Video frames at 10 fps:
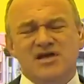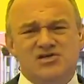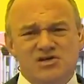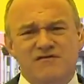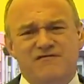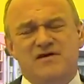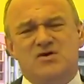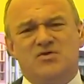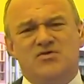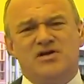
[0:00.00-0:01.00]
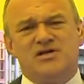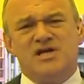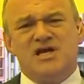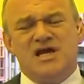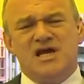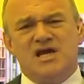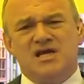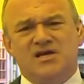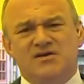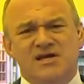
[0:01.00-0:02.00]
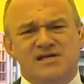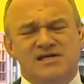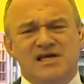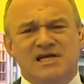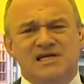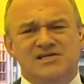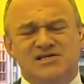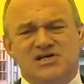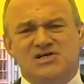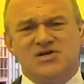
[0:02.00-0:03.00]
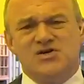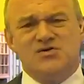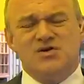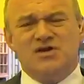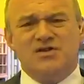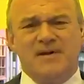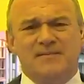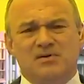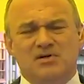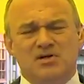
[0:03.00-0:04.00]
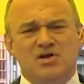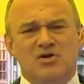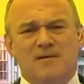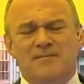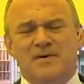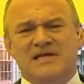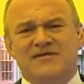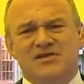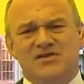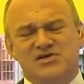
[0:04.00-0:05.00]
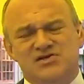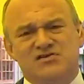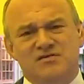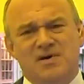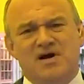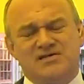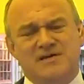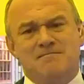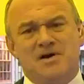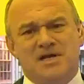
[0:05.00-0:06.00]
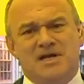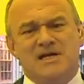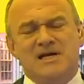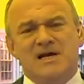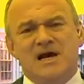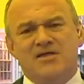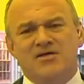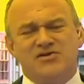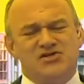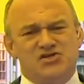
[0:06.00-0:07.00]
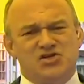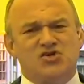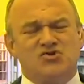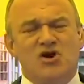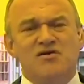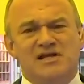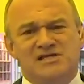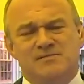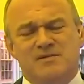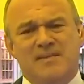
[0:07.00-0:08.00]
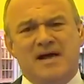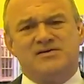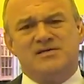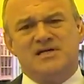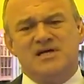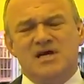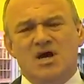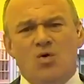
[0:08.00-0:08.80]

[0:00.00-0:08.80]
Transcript: they do feel that uh, you know, he's listening to the people who are giving the Conservative Party money, uh, that there's this cronyism about it,